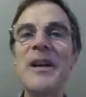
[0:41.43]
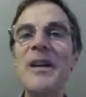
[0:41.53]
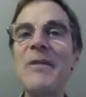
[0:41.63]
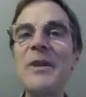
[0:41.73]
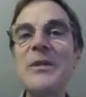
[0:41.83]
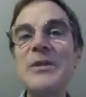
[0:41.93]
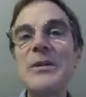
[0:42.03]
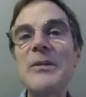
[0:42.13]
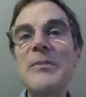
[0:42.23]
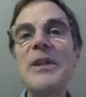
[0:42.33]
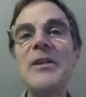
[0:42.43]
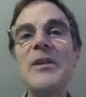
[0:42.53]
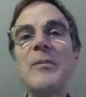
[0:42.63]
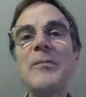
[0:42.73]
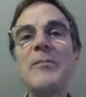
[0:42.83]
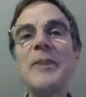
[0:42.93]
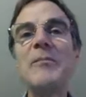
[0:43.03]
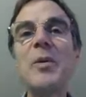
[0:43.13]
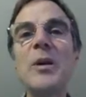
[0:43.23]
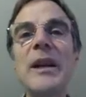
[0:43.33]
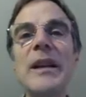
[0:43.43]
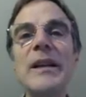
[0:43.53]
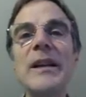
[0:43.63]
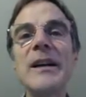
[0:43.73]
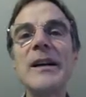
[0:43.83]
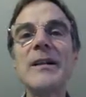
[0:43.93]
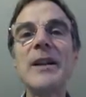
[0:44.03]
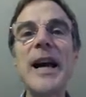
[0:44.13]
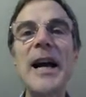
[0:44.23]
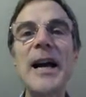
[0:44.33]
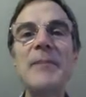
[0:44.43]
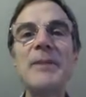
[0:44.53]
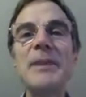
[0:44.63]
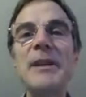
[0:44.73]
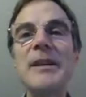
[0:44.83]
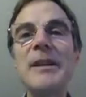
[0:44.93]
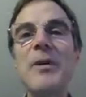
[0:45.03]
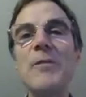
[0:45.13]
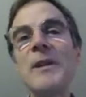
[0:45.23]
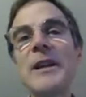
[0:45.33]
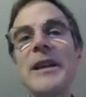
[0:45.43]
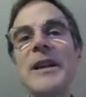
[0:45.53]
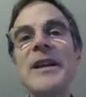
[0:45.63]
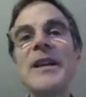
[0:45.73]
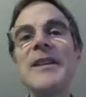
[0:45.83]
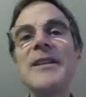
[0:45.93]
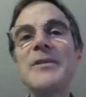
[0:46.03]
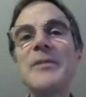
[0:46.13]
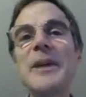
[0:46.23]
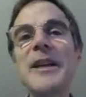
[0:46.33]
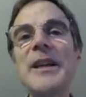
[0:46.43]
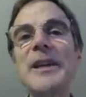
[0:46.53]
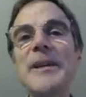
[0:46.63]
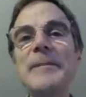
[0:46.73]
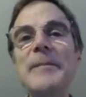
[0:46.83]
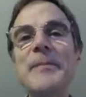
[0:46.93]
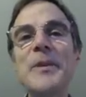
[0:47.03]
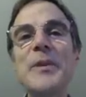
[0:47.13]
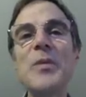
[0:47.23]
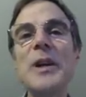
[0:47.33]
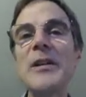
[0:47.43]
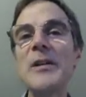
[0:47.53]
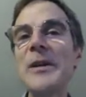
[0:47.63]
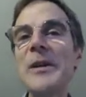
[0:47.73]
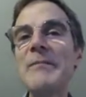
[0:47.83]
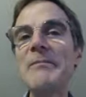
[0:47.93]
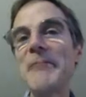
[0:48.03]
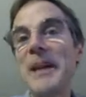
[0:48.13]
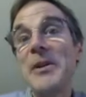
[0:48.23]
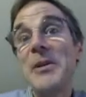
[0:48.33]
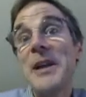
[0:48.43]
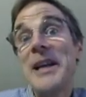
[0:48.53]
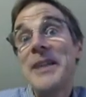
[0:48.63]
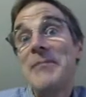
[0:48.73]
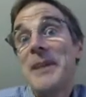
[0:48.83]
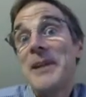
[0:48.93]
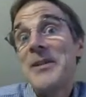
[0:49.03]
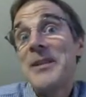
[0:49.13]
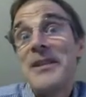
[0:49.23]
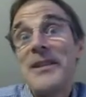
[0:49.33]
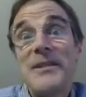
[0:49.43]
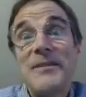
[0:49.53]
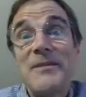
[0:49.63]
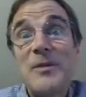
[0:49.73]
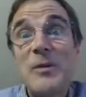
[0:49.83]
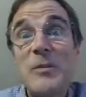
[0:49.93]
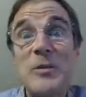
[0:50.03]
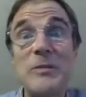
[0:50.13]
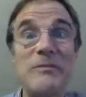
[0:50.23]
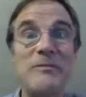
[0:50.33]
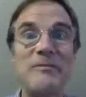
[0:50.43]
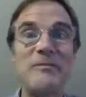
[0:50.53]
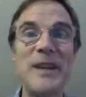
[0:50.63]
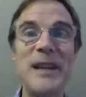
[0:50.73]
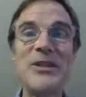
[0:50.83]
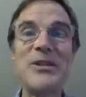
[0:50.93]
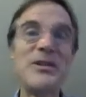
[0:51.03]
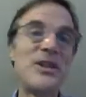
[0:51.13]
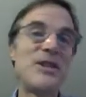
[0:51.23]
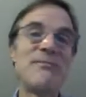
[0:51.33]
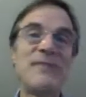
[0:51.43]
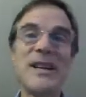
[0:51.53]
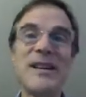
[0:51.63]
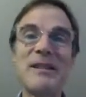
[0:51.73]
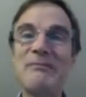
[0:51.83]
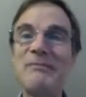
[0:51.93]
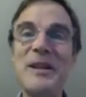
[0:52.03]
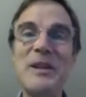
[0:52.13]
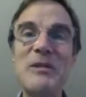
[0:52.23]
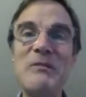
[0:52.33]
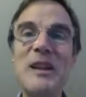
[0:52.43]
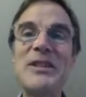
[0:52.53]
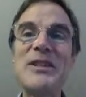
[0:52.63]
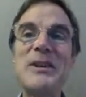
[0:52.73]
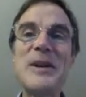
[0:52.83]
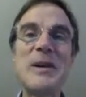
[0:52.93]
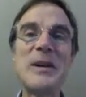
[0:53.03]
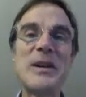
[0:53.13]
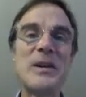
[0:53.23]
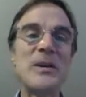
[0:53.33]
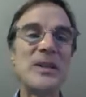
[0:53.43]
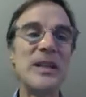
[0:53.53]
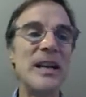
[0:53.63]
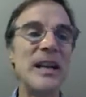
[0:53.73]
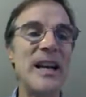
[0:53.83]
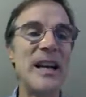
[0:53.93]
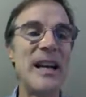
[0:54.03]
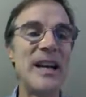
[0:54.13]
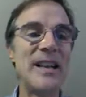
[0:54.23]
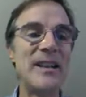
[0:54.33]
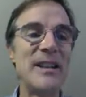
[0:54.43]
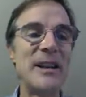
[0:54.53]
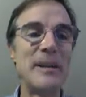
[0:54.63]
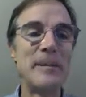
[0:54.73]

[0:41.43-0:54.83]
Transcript: for you. So it'll be a little bit more like uh, labs, but hopefully this will be a good way to learn. Maybe you'll like it better than the normal lectures. Uh, you know, let us know how it goes, and uh,